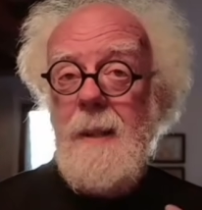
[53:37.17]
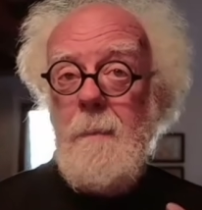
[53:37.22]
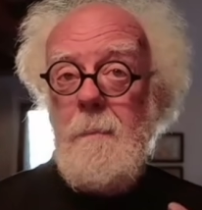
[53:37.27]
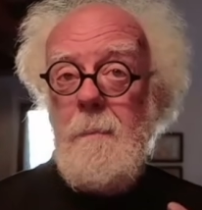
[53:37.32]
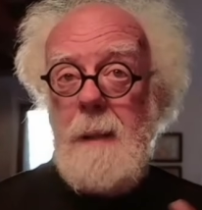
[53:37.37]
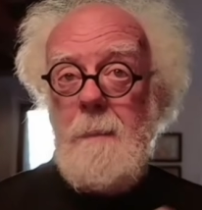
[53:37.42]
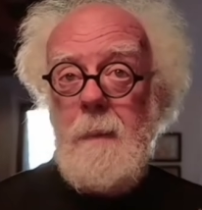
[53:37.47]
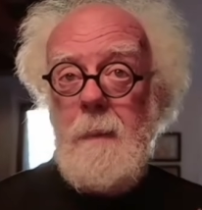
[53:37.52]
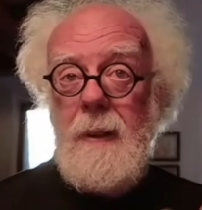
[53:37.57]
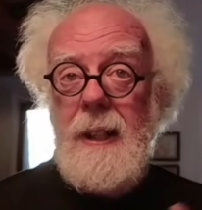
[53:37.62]

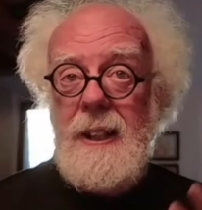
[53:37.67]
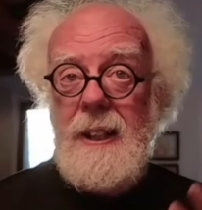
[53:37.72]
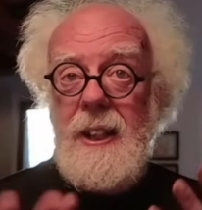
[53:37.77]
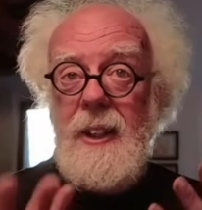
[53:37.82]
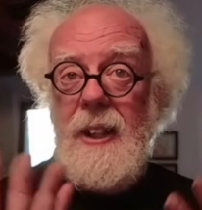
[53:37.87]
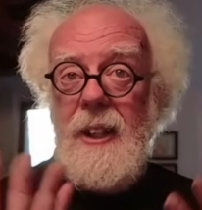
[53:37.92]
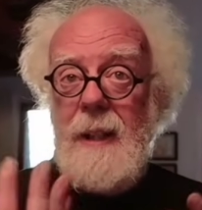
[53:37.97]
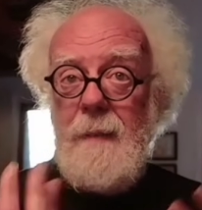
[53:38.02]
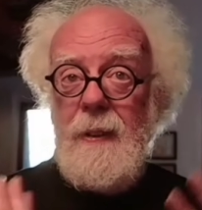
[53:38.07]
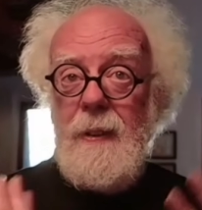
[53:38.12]
people at the
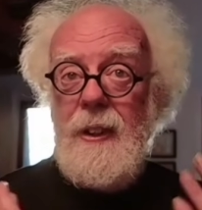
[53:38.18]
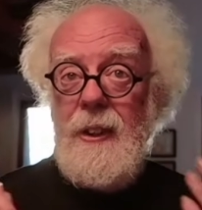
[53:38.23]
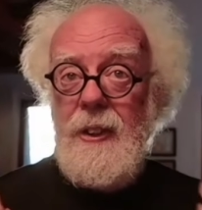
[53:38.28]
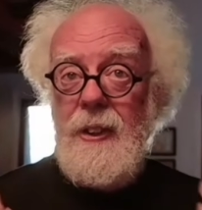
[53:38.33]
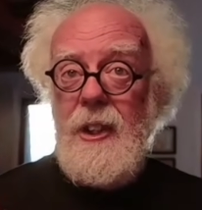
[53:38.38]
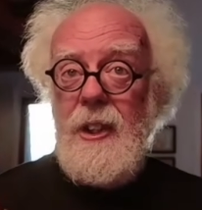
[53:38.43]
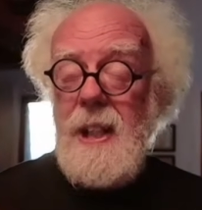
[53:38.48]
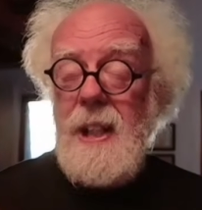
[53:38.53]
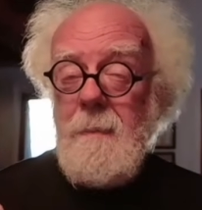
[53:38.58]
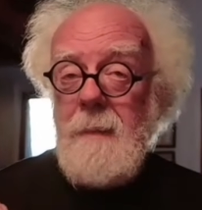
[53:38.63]
level of
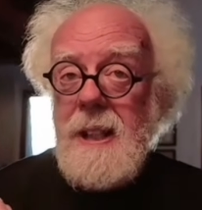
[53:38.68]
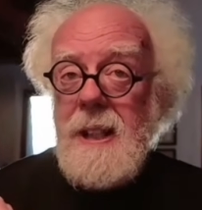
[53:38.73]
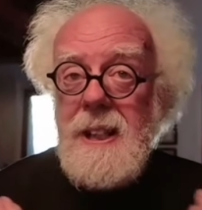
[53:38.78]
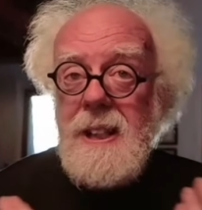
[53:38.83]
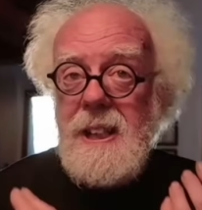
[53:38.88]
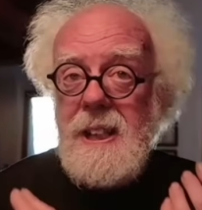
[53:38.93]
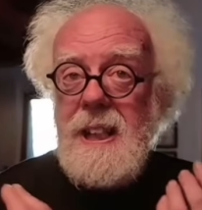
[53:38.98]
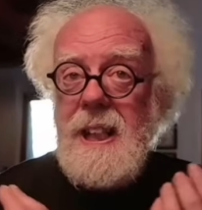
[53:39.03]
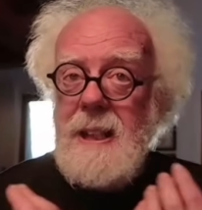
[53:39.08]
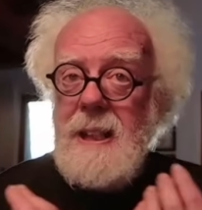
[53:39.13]
the
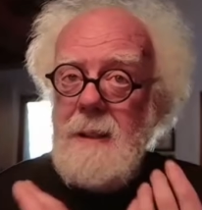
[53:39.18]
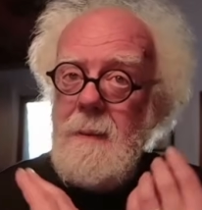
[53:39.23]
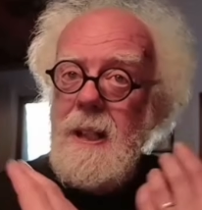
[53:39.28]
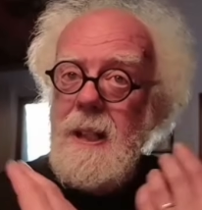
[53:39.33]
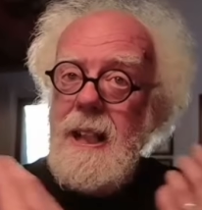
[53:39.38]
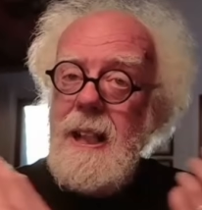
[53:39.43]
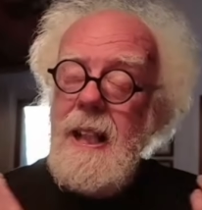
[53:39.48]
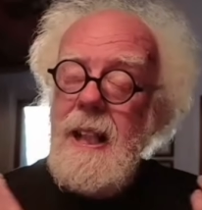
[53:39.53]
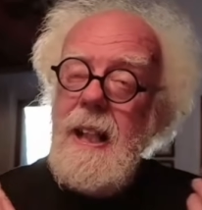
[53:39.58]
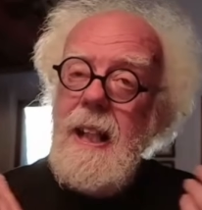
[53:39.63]
Nimitz
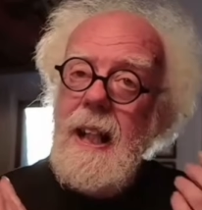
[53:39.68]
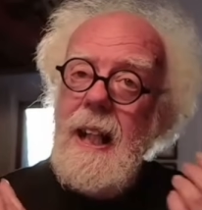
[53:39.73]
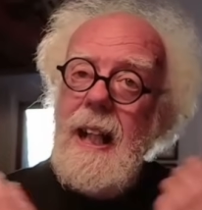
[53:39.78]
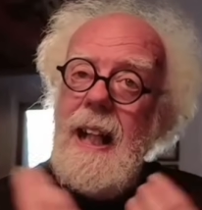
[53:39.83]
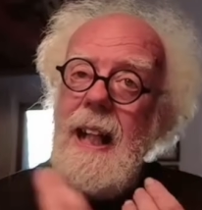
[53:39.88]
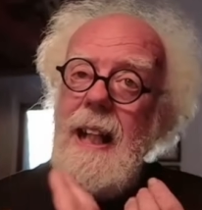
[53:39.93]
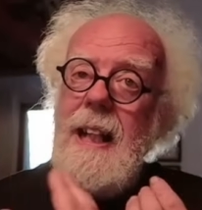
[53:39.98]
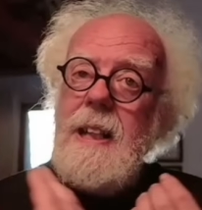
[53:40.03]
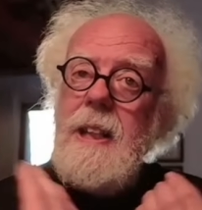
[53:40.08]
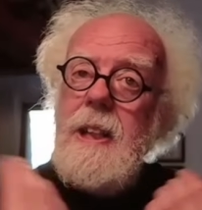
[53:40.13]
anyway.
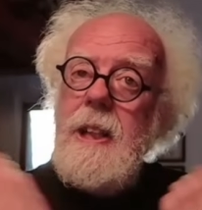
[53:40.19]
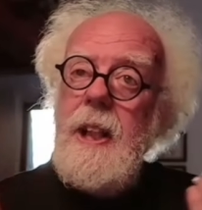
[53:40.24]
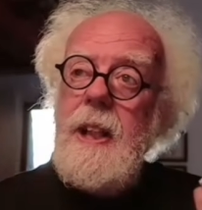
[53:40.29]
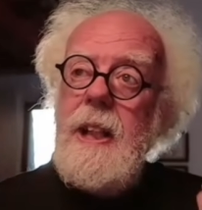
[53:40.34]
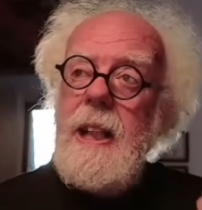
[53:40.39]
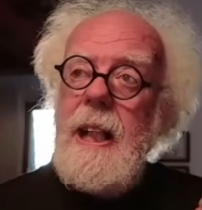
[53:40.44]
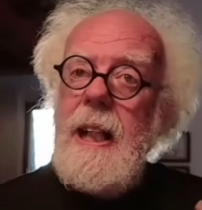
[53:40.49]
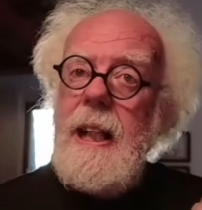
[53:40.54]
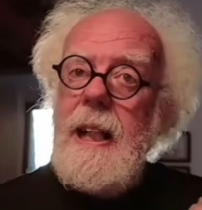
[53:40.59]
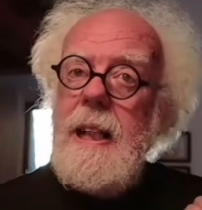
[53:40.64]
And
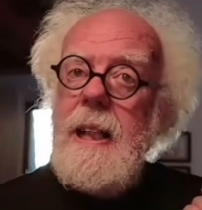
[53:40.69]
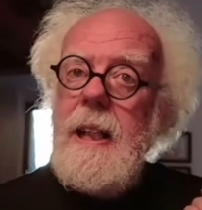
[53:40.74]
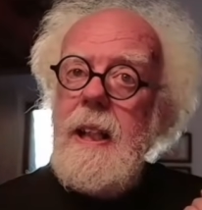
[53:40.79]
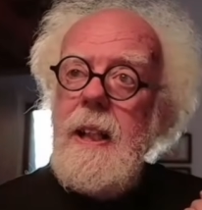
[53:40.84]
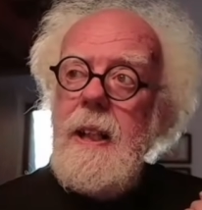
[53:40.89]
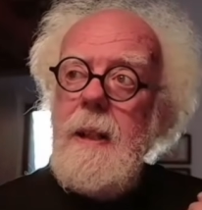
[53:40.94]
they